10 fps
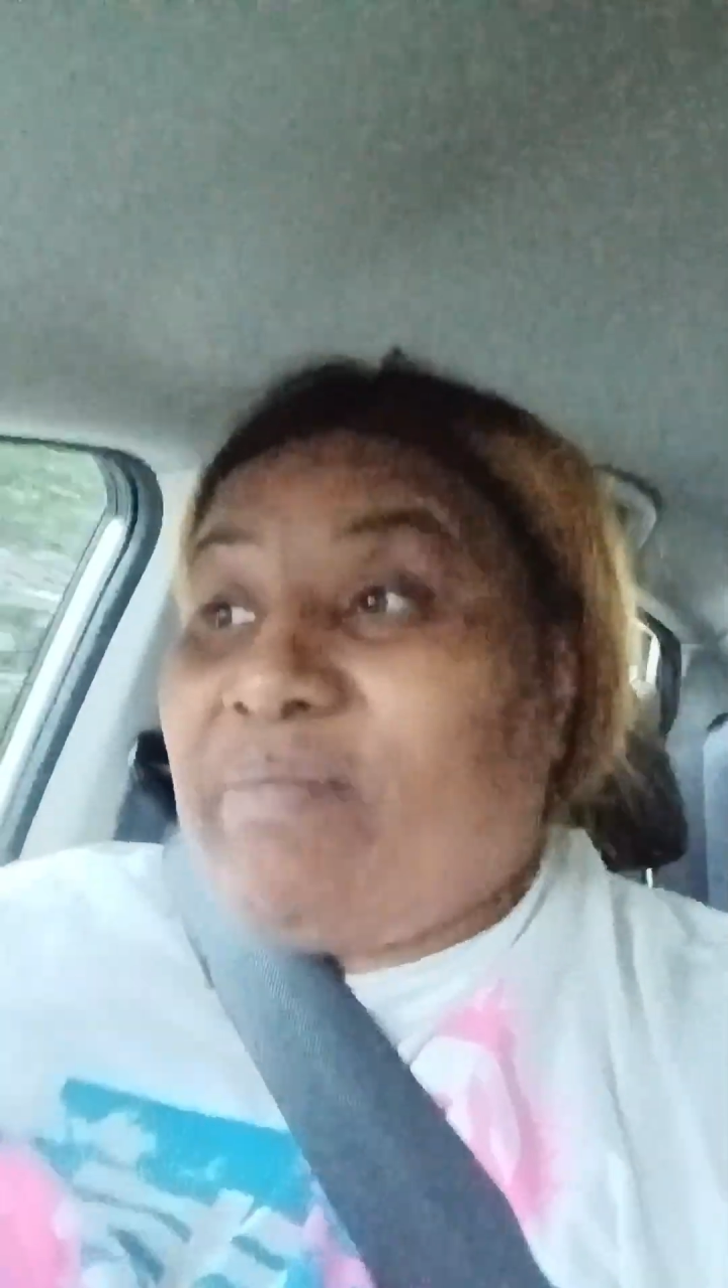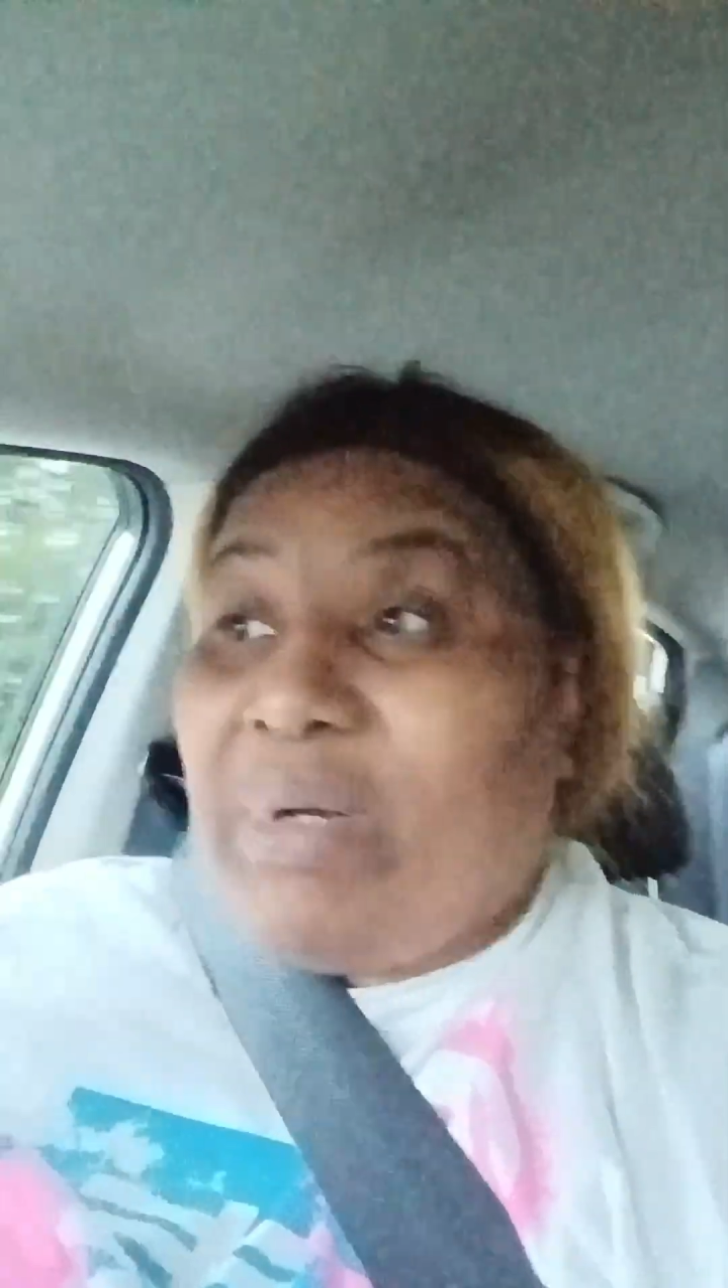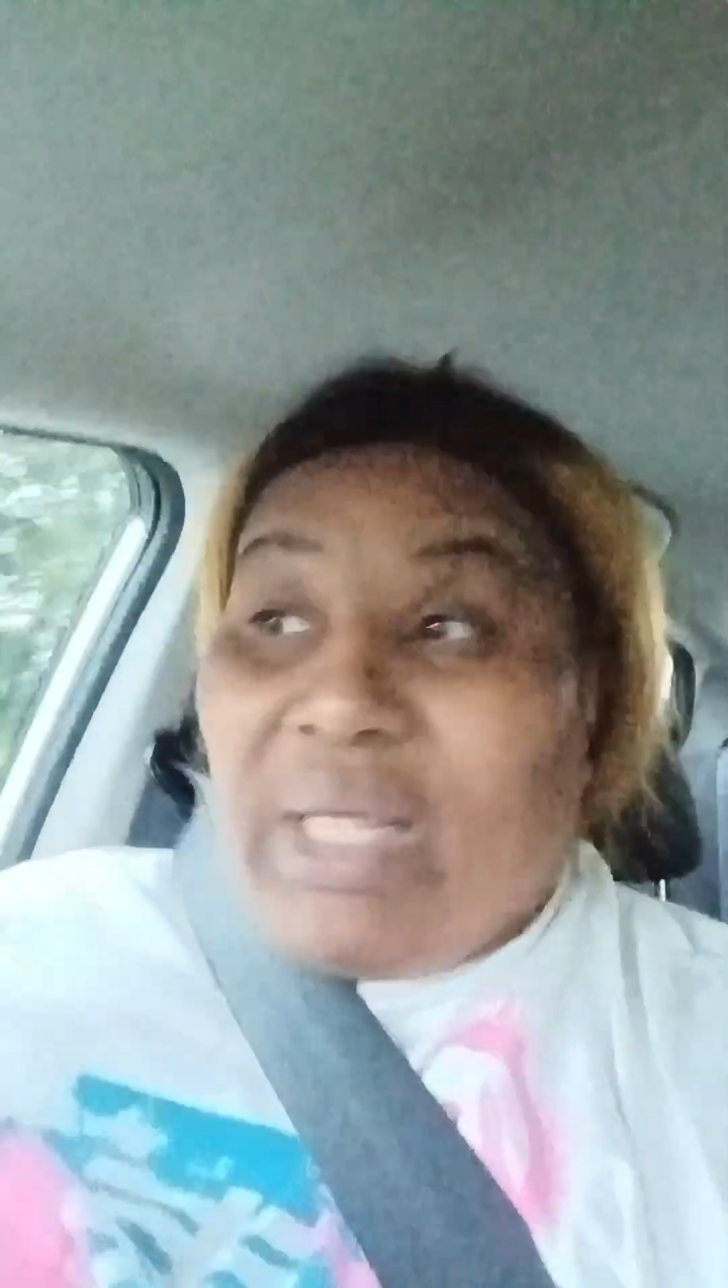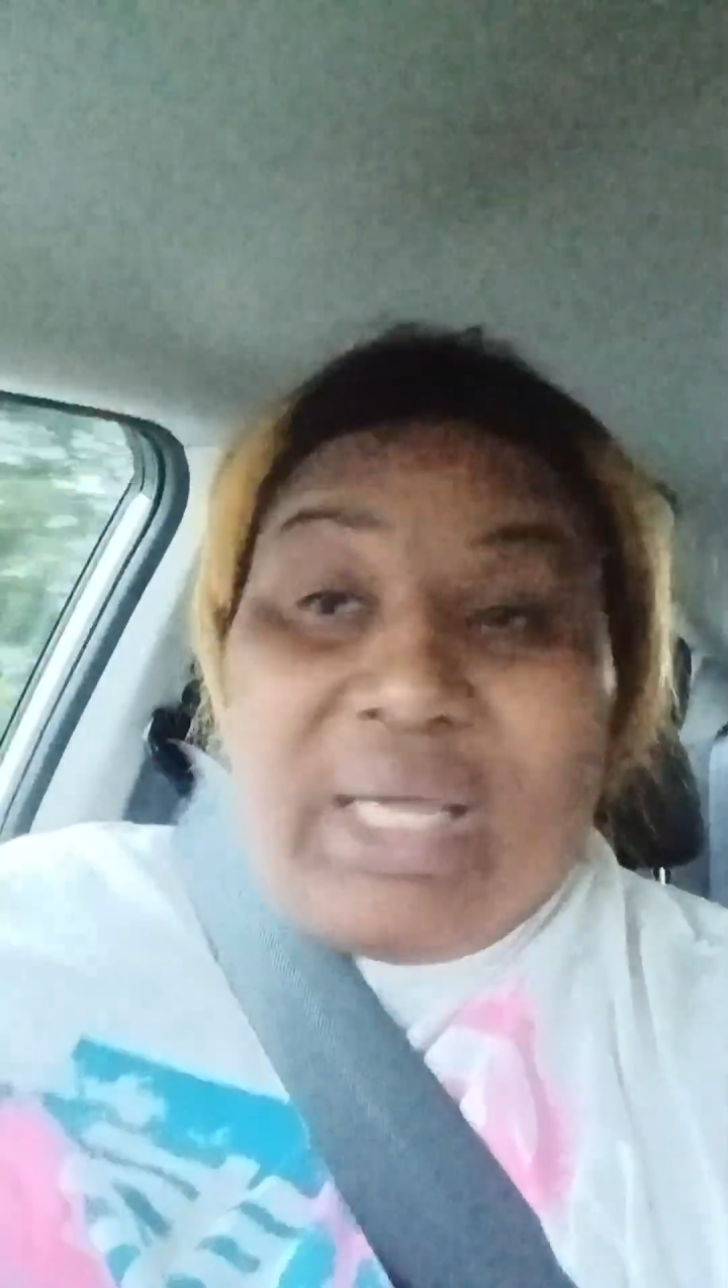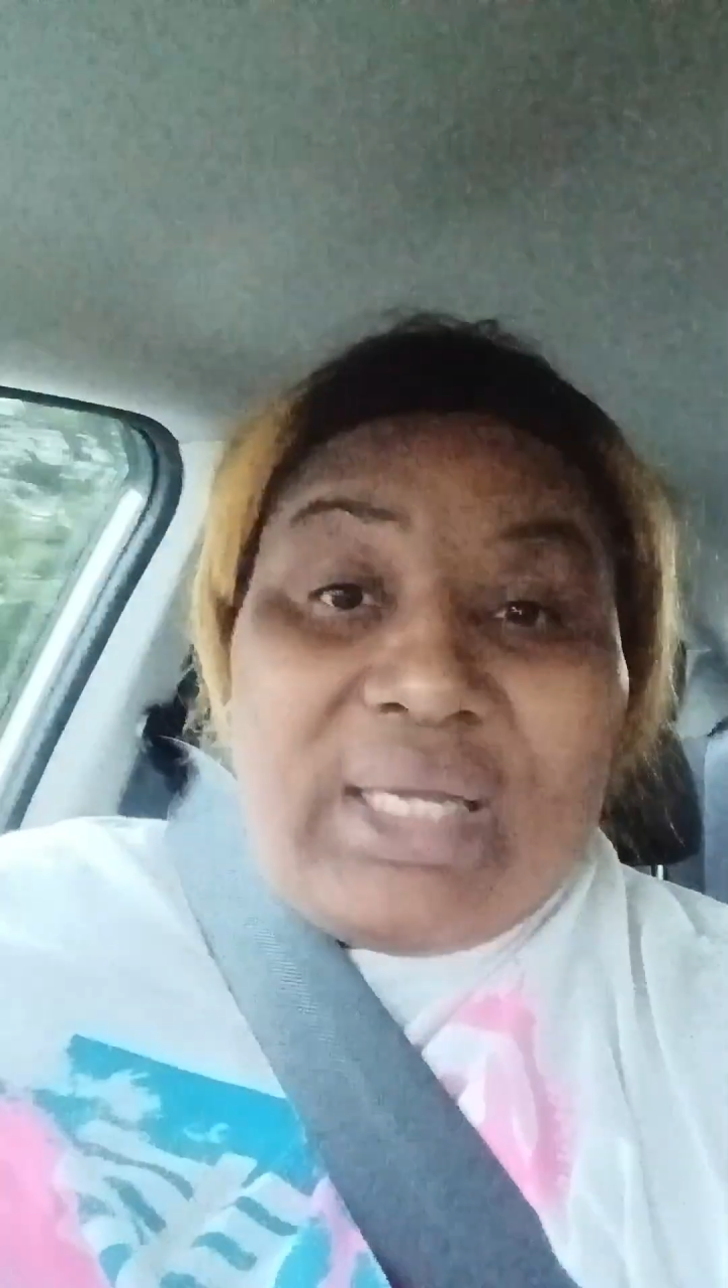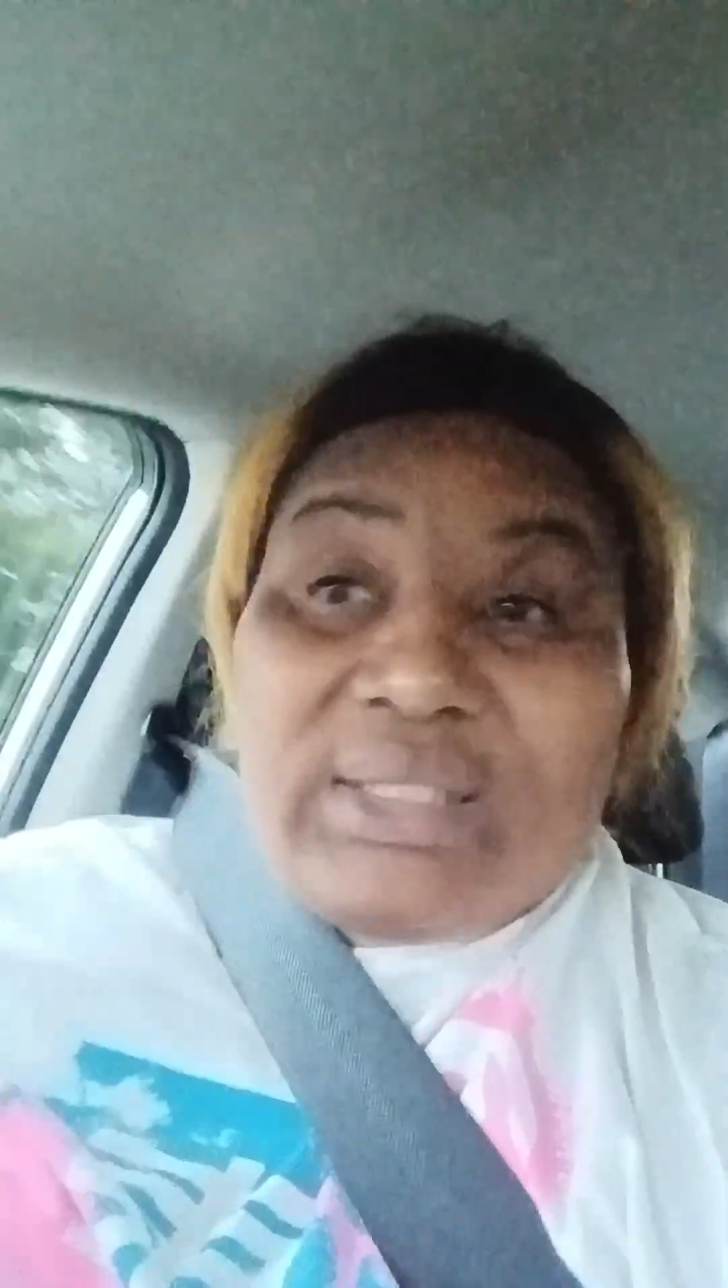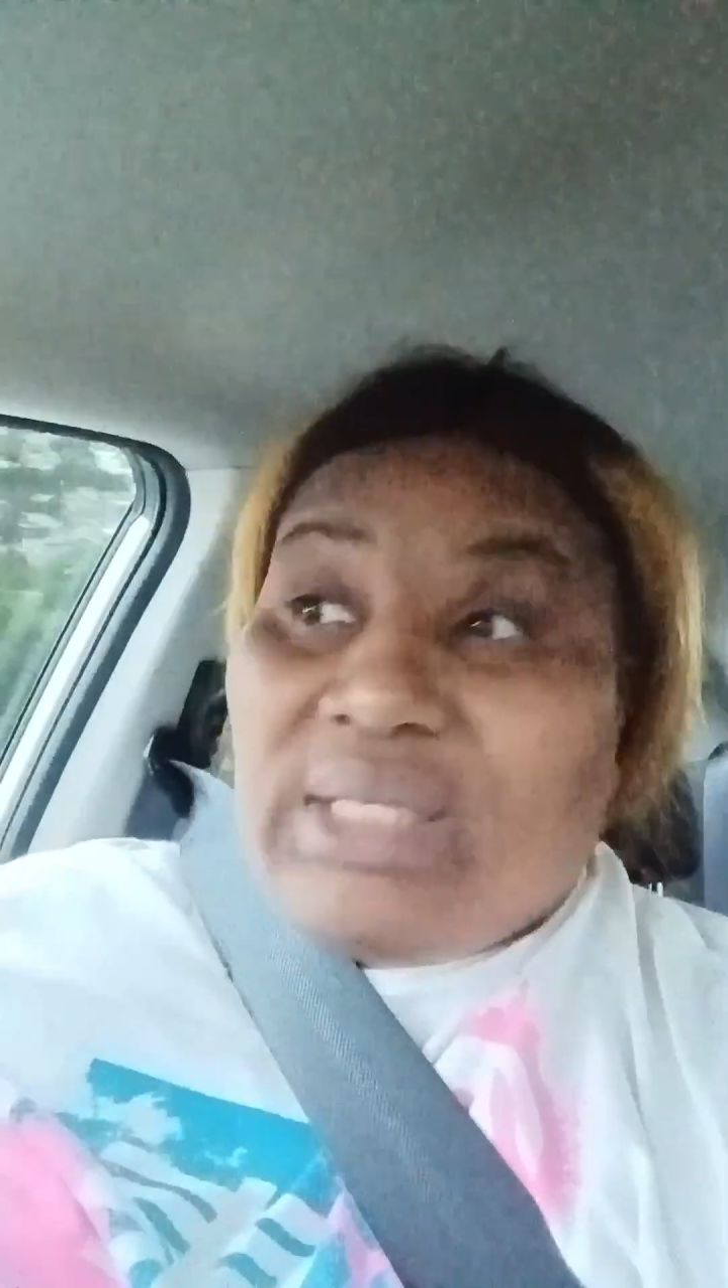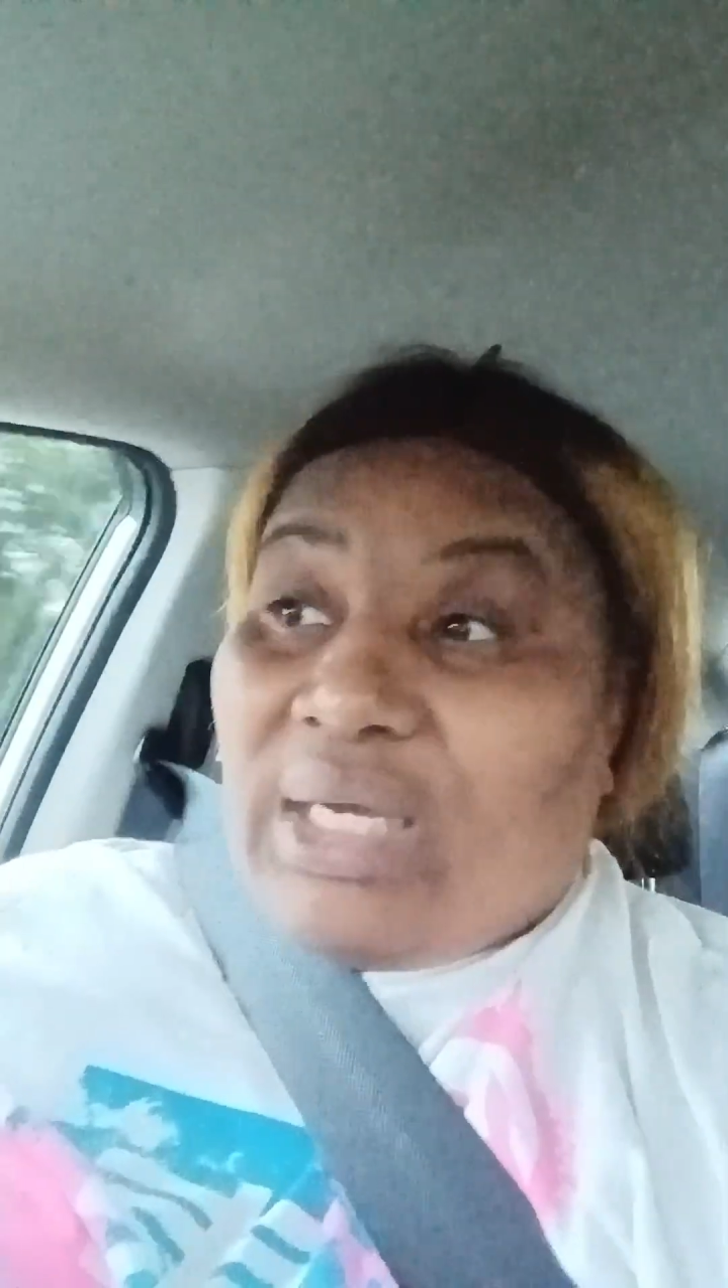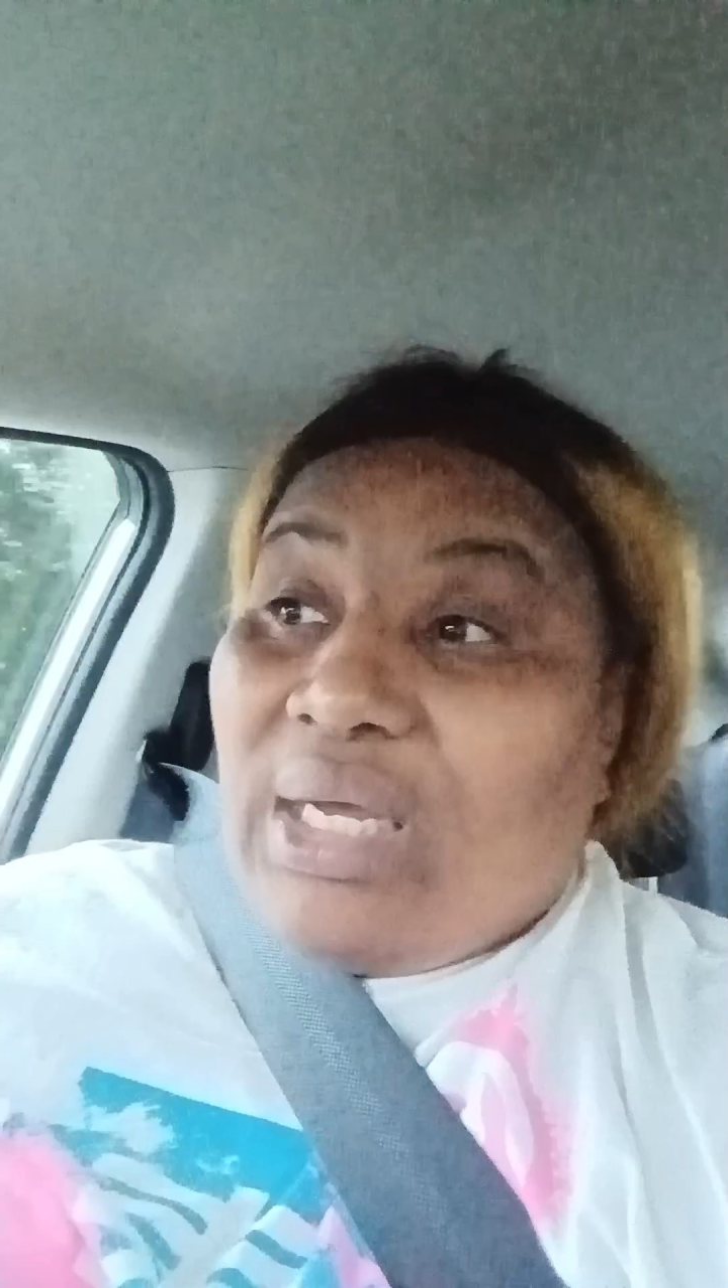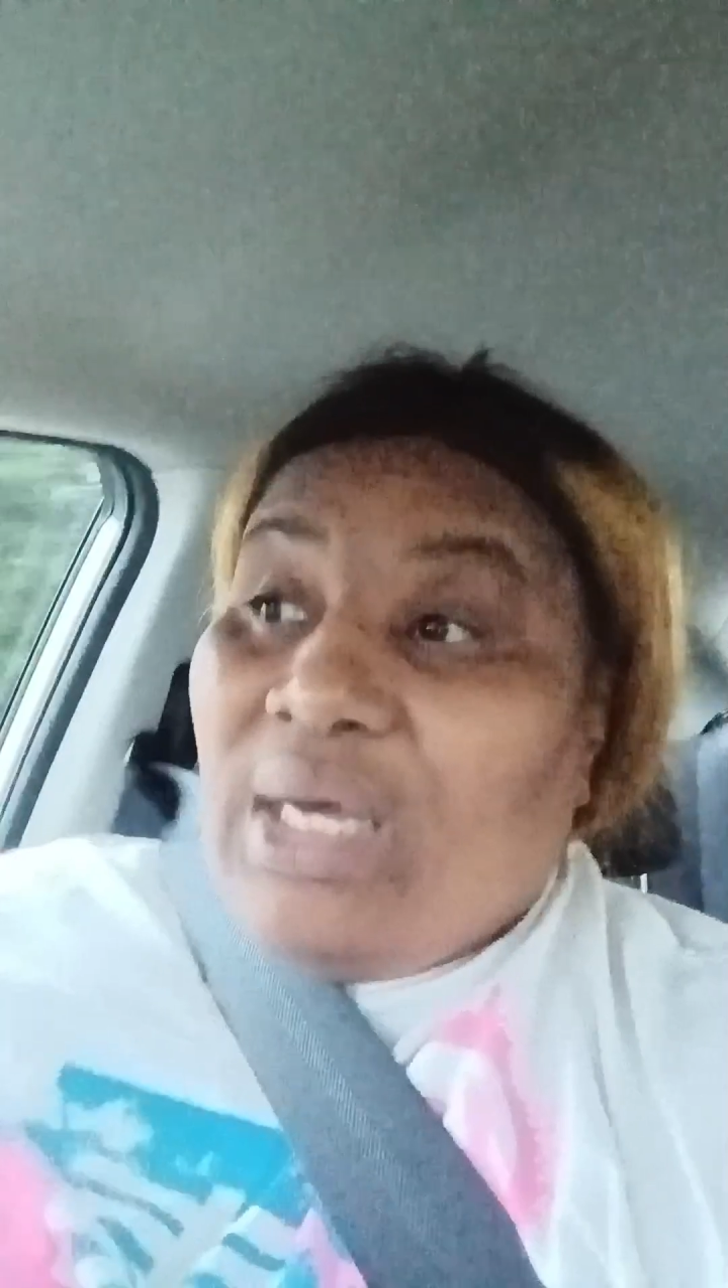plans
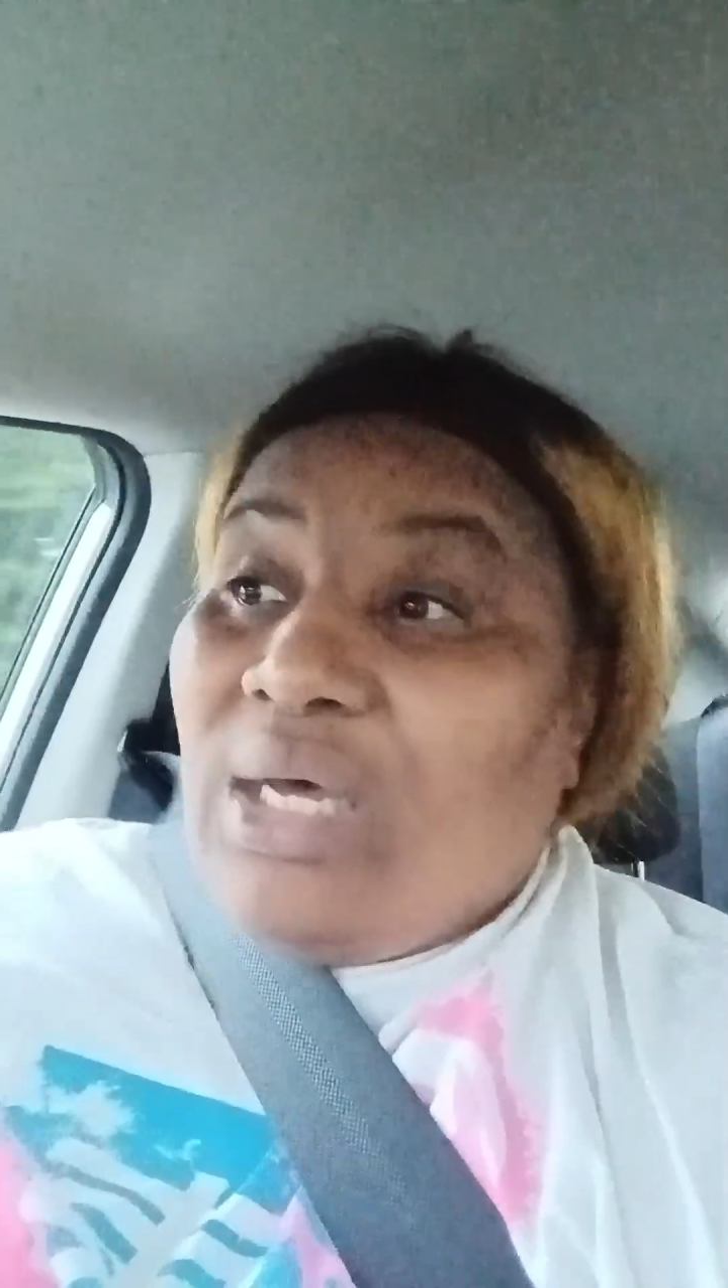that